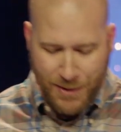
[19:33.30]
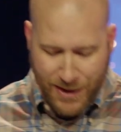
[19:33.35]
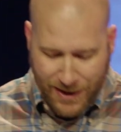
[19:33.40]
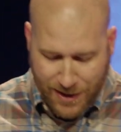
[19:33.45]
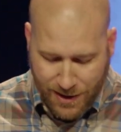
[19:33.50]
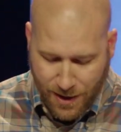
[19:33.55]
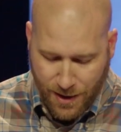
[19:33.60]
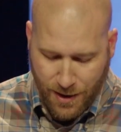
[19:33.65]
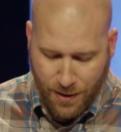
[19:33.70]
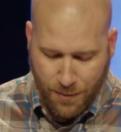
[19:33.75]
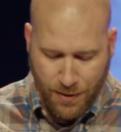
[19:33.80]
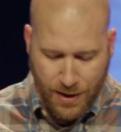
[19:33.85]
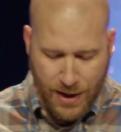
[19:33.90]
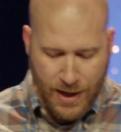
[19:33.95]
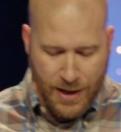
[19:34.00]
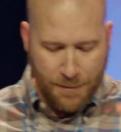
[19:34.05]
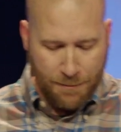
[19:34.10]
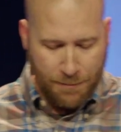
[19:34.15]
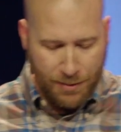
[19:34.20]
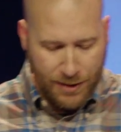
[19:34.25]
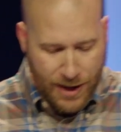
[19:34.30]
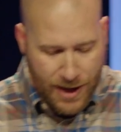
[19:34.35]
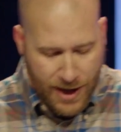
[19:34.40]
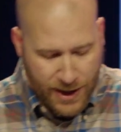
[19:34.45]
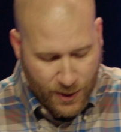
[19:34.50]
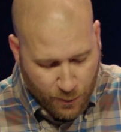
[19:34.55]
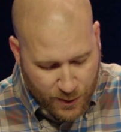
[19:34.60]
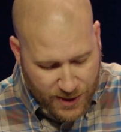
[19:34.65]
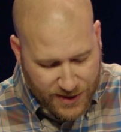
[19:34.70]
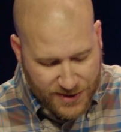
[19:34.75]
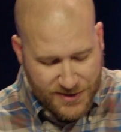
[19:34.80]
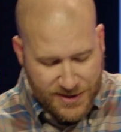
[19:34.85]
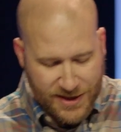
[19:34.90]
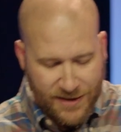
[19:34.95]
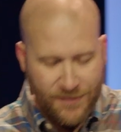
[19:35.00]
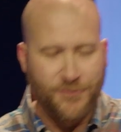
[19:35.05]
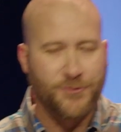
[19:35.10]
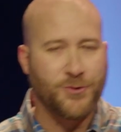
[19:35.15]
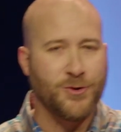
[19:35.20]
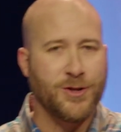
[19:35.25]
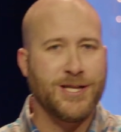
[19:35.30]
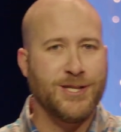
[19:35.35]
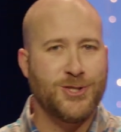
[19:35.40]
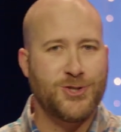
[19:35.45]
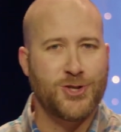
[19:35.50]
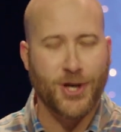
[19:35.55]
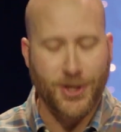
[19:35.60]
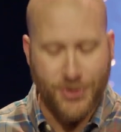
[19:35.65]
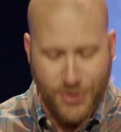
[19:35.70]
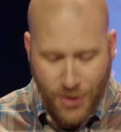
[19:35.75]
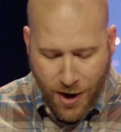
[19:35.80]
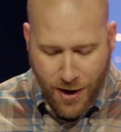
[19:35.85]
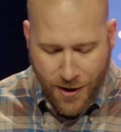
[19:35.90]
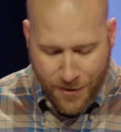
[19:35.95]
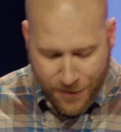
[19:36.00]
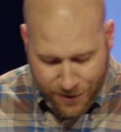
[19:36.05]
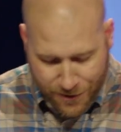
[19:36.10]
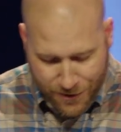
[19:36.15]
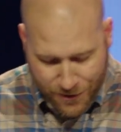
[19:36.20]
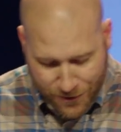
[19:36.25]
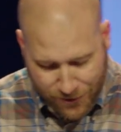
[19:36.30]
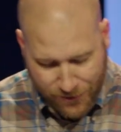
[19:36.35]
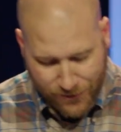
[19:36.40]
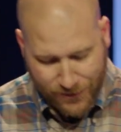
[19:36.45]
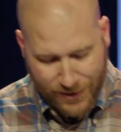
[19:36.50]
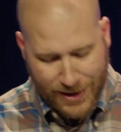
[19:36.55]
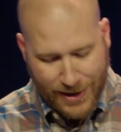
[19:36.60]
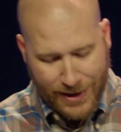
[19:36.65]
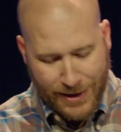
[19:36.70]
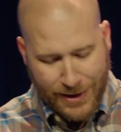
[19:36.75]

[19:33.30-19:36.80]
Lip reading: become blind. We sinfully judge others